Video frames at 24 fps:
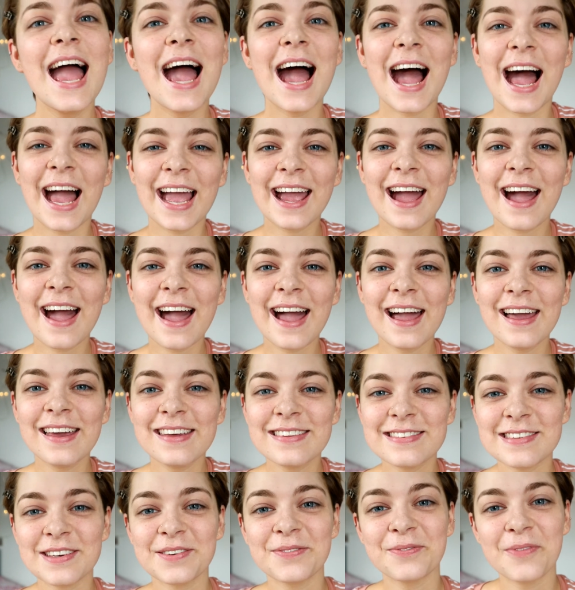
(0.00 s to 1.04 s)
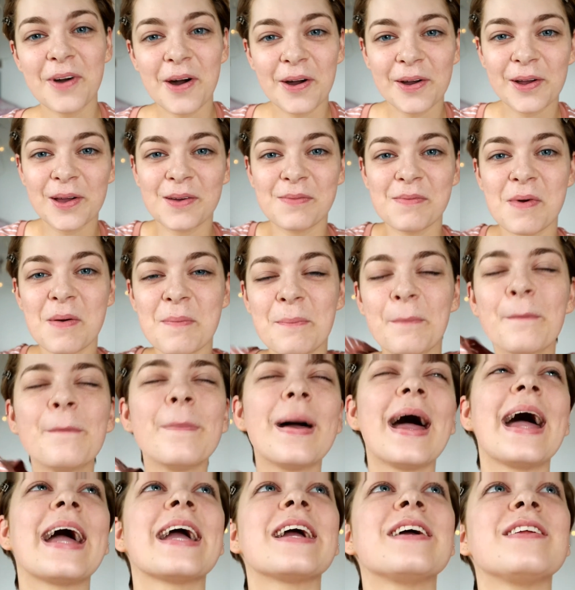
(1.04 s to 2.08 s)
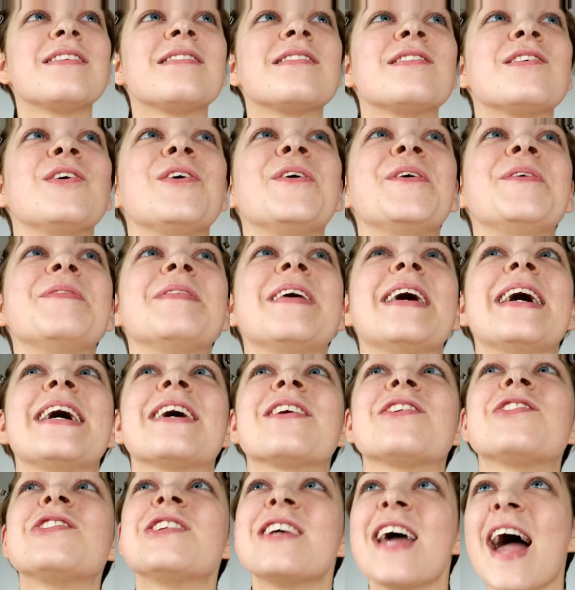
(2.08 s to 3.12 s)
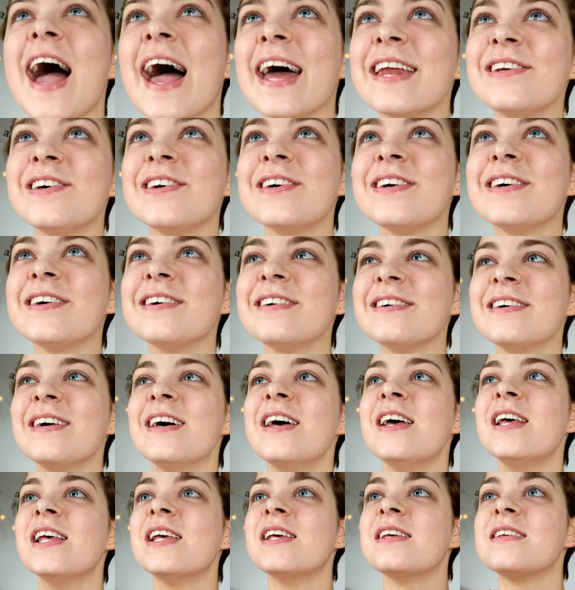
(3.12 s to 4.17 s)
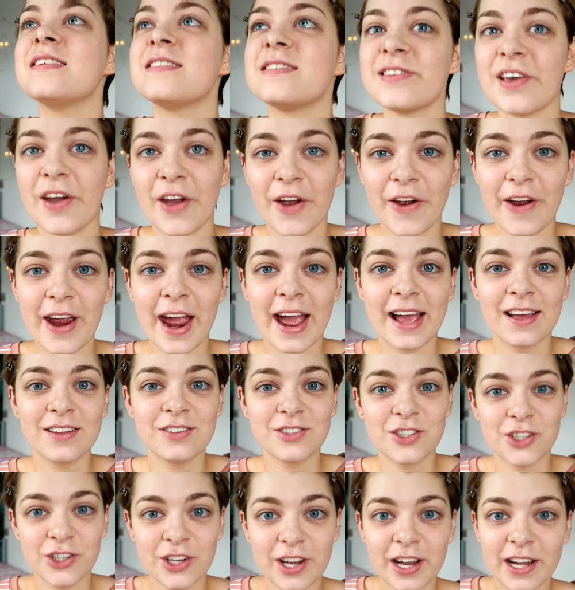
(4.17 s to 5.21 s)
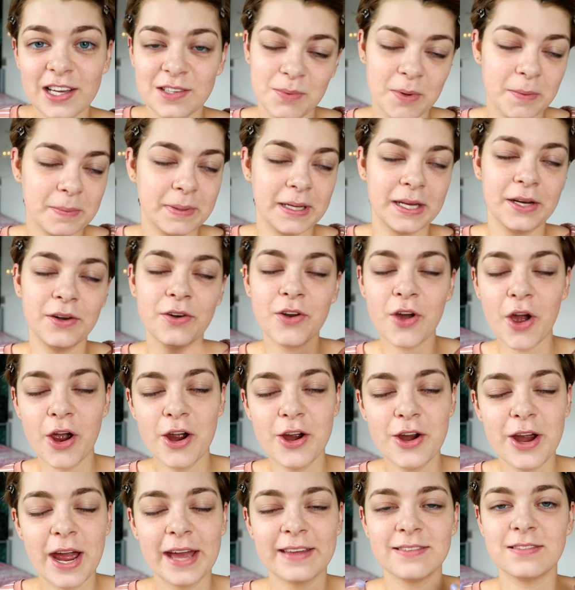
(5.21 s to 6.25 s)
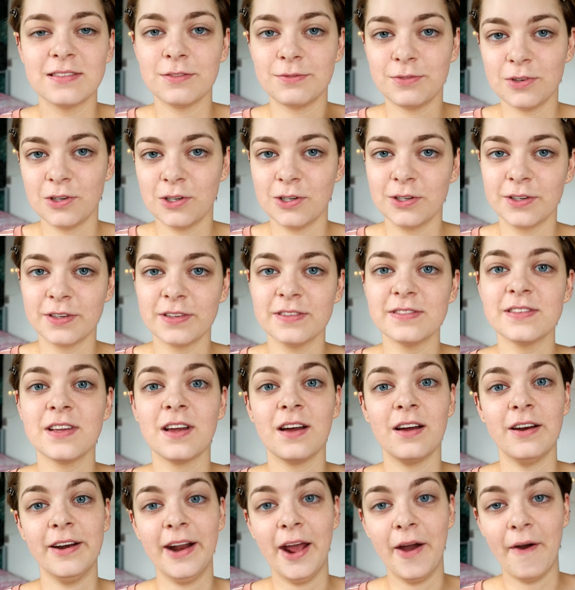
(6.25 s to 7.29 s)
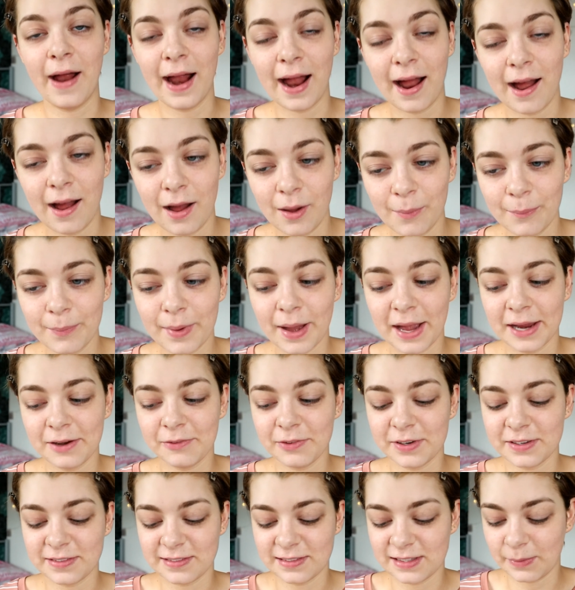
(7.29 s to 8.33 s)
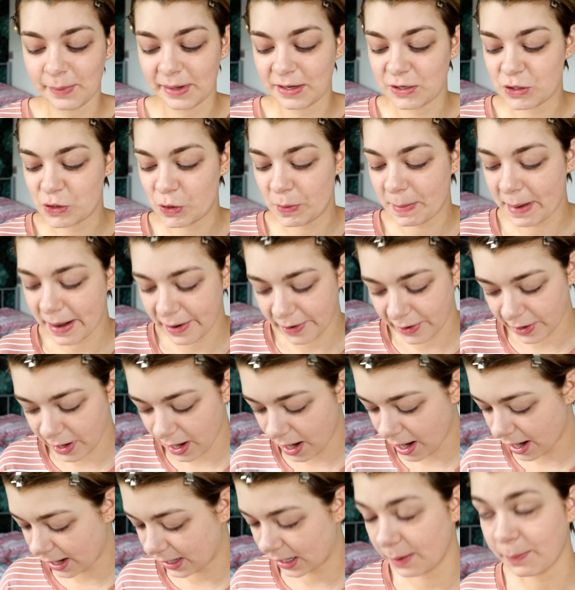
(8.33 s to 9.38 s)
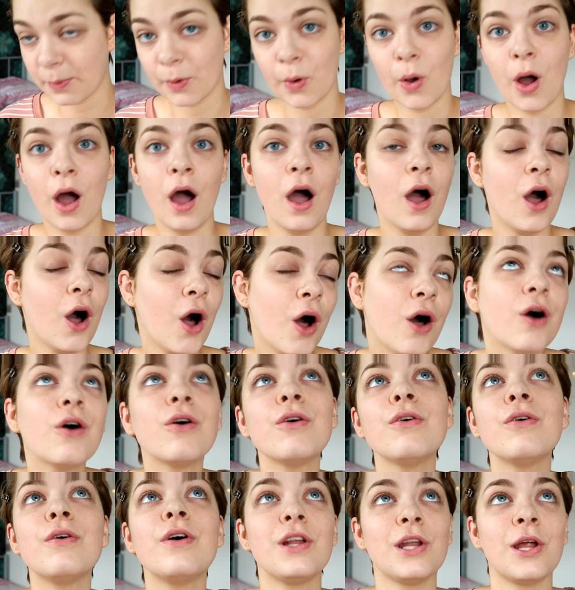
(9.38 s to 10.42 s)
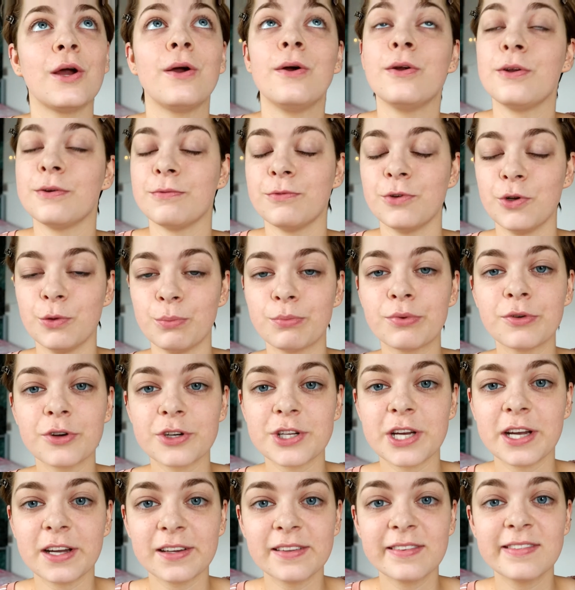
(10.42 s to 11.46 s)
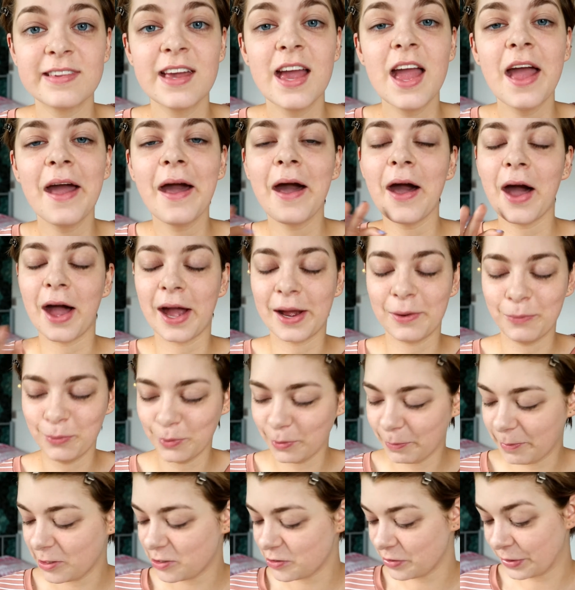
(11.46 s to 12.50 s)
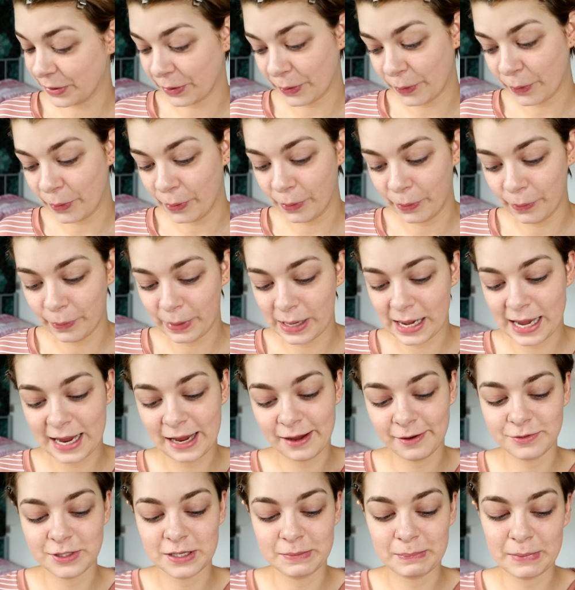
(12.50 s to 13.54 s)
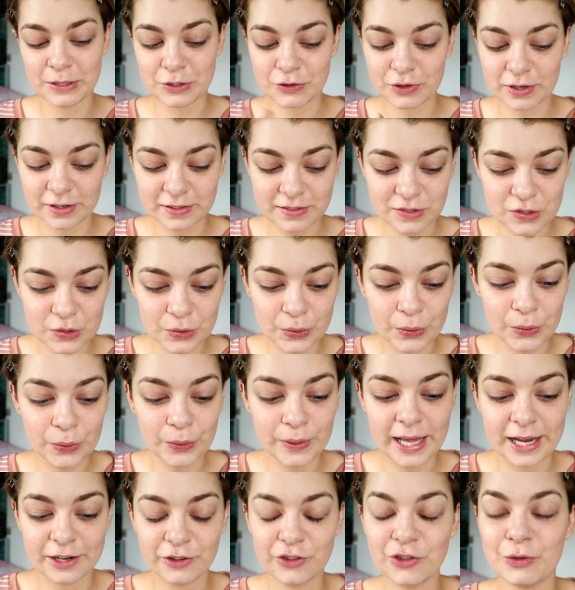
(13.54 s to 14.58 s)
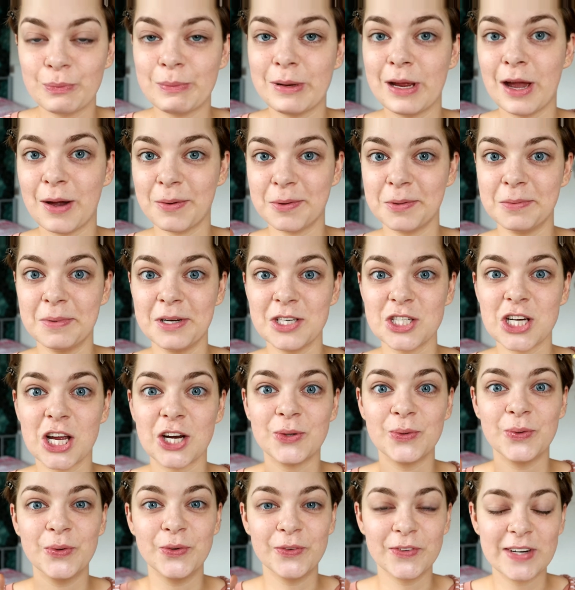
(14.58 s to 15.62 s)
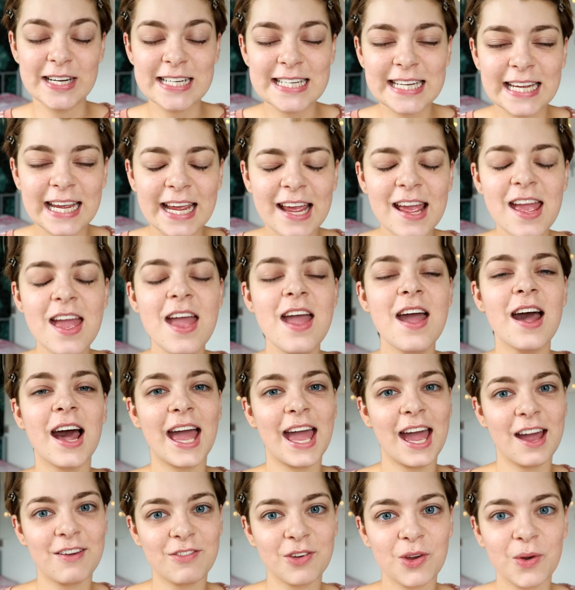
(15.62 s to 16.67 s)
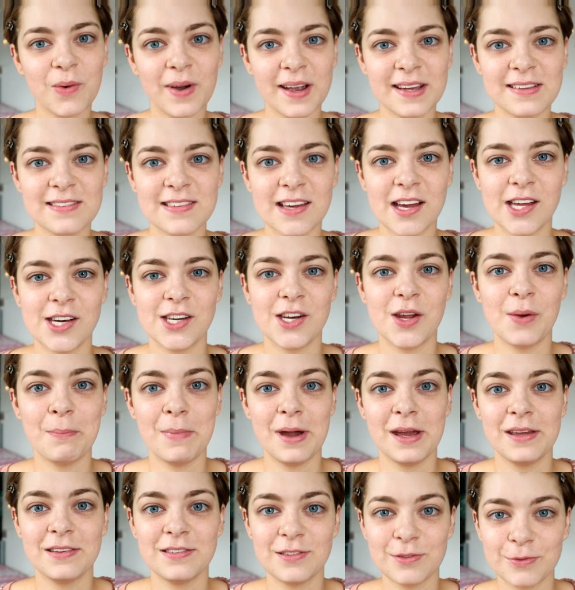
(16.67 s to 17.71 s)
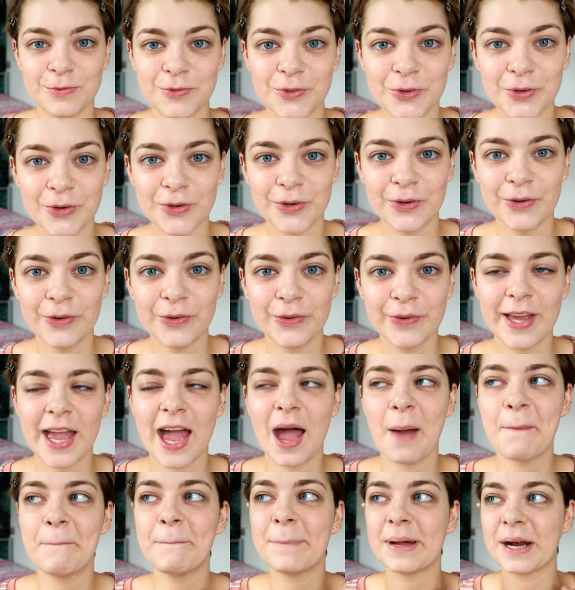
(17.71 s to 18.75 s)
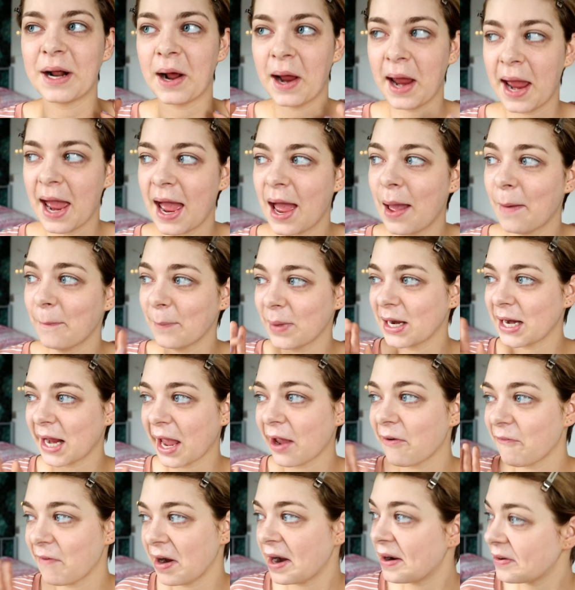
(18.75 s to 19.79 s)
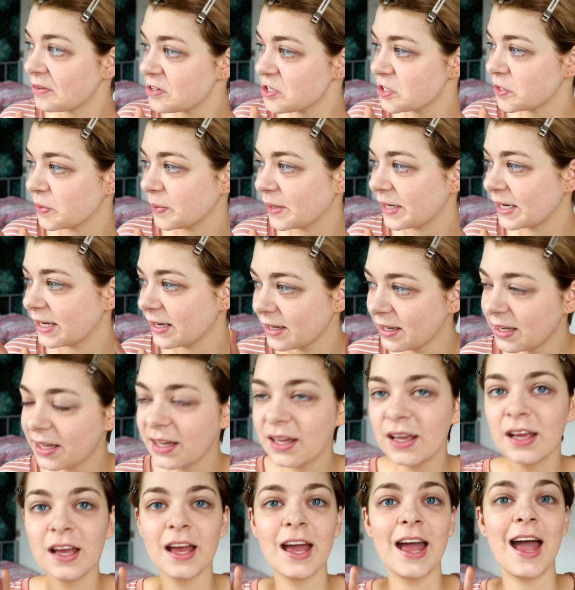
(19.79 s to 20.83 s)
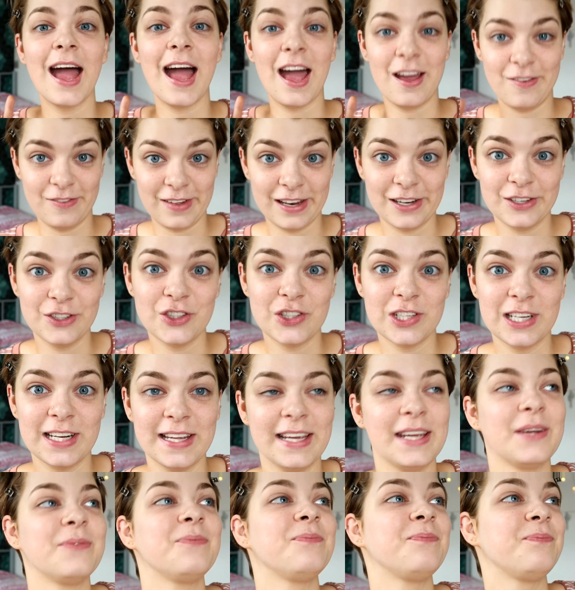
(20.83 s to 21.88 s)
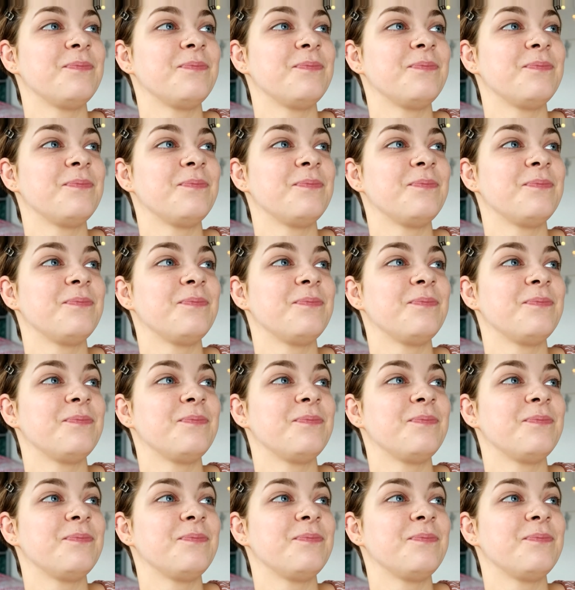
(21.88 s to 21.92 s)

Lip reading: Hi guys and welcome back to my channel. So as you guys probably know, as the vlogs are now up, I recently went to America and I bought a whole load of new products. I will be doing a haul. I have done my drugstore haul, that should be up on my channel already. I haven't quite done my Sephora haul yet, but I am gonna get around to it eventually.